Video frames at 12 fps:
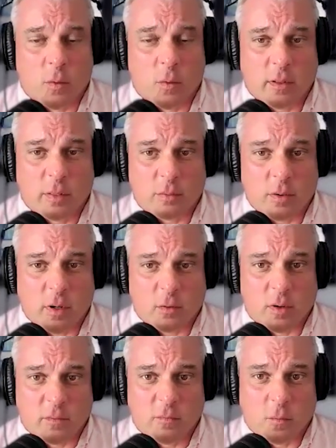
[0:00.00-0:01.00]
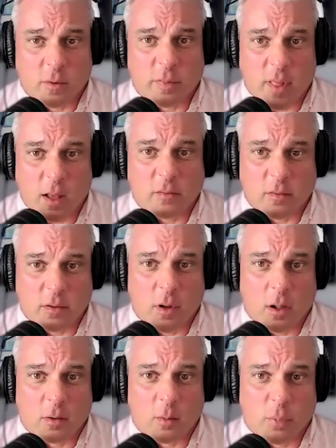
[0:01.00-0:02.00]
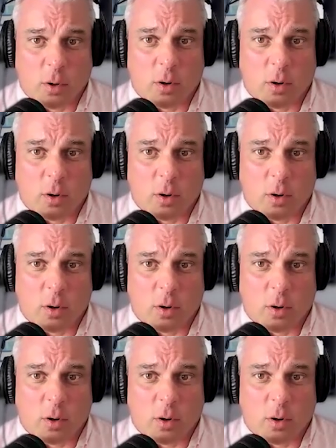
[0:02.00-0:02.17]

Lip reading: $23,000, $24,000